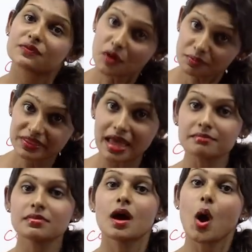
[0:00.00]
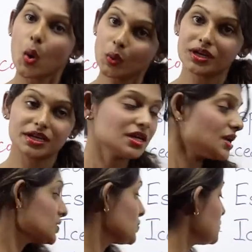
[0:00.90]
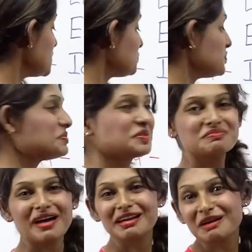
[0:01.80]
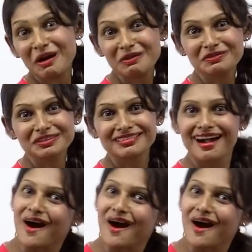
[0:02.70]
from them only do these people buy coffee.